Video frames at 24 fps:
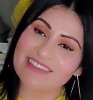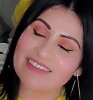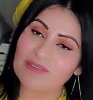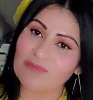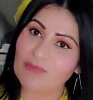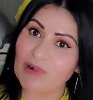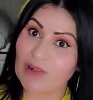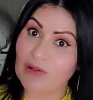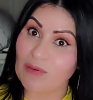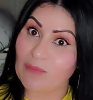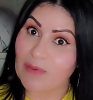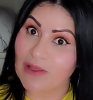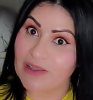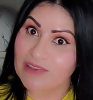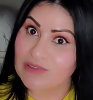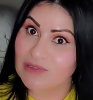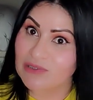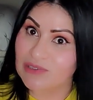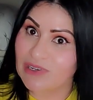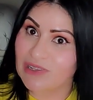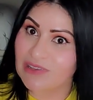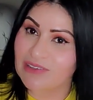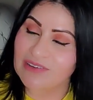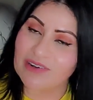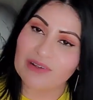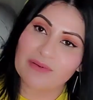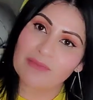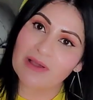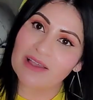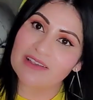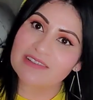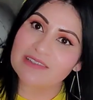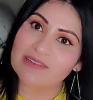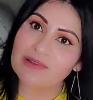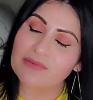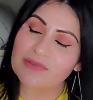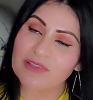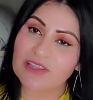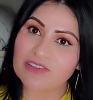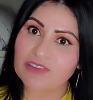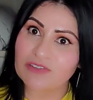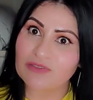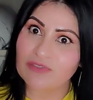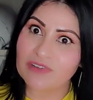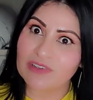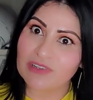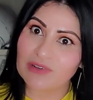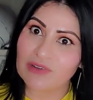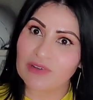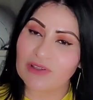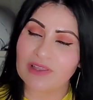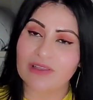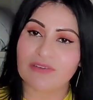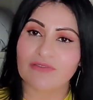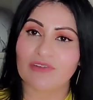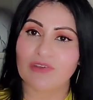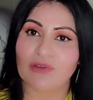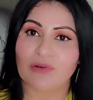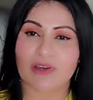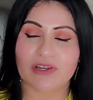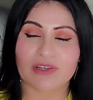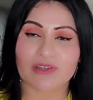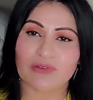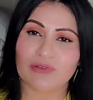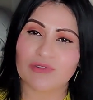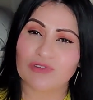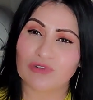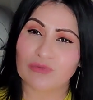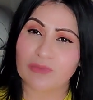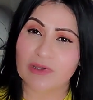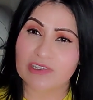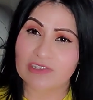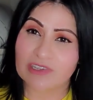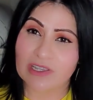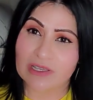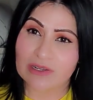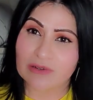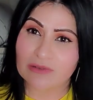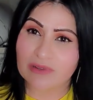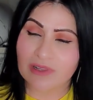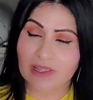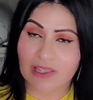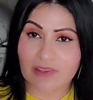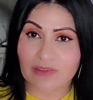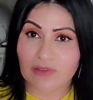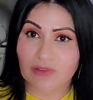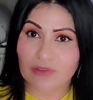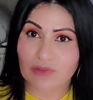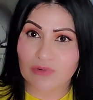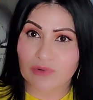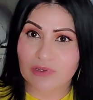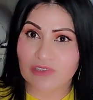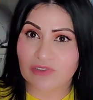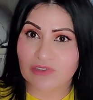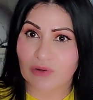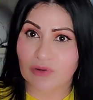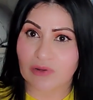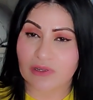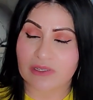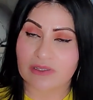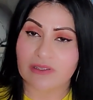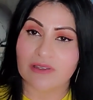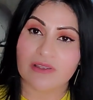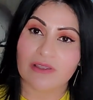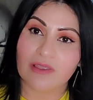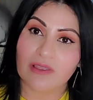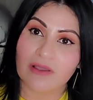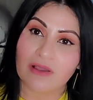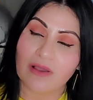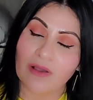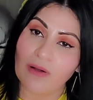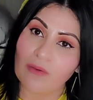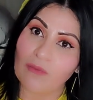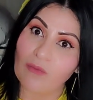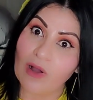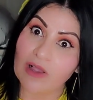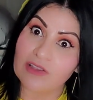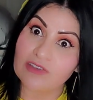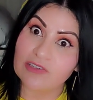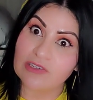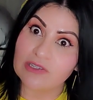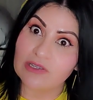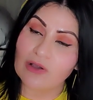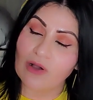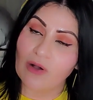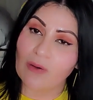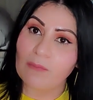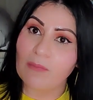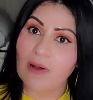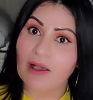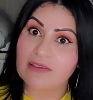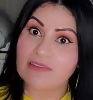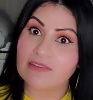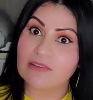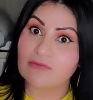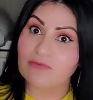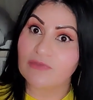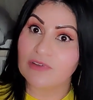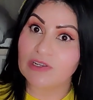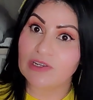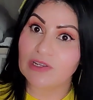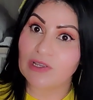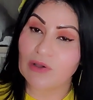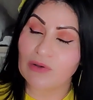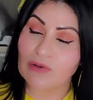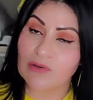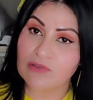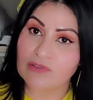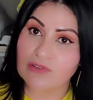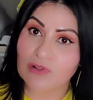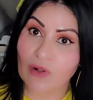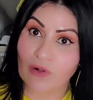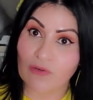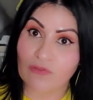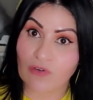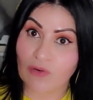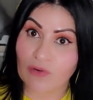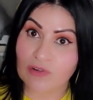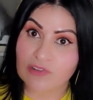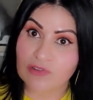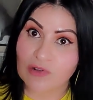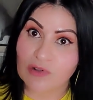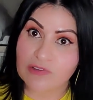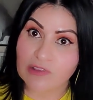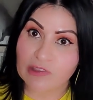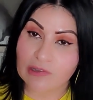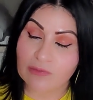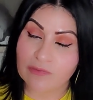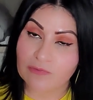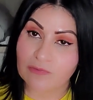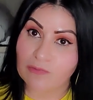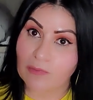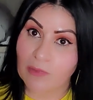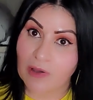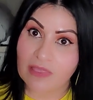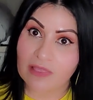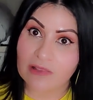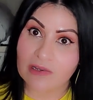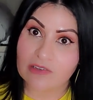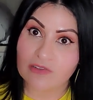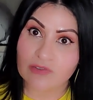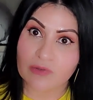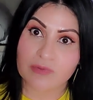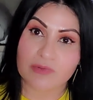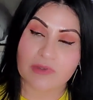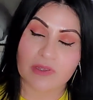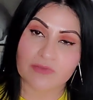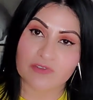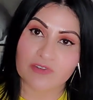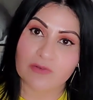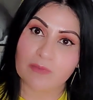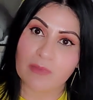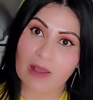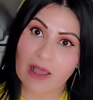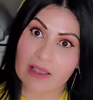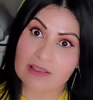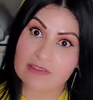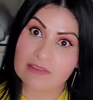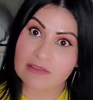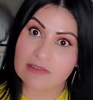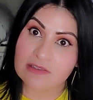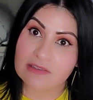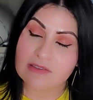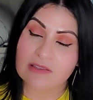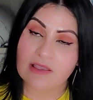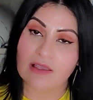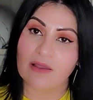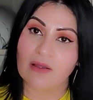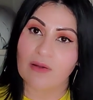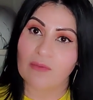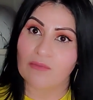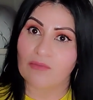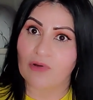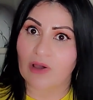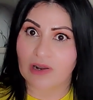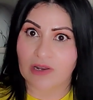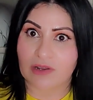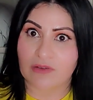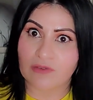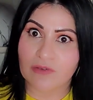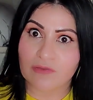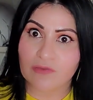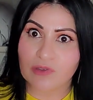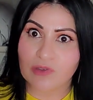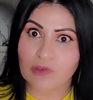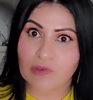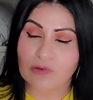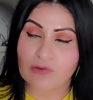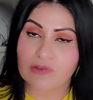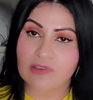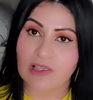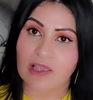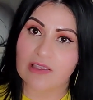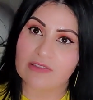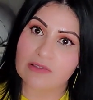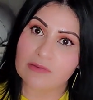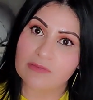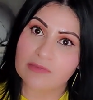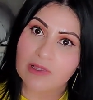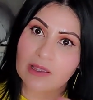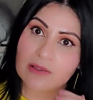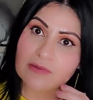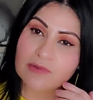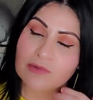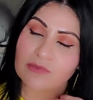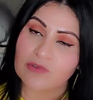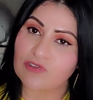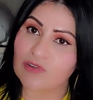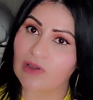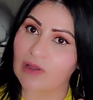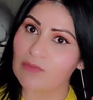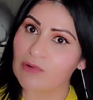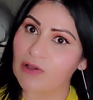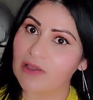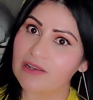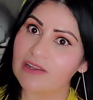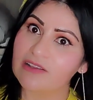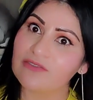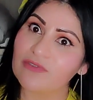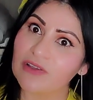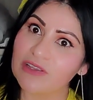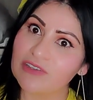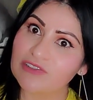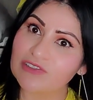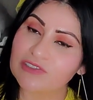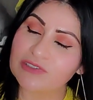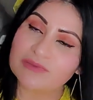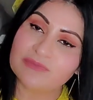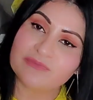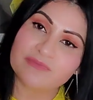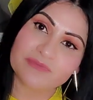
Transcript: welcome back to another unboxing obsession video if you are new to my channel and you do enjoy watching unboxing videos of all sorts of monthly subscription boxes product reviews and sometimes some travel and adventure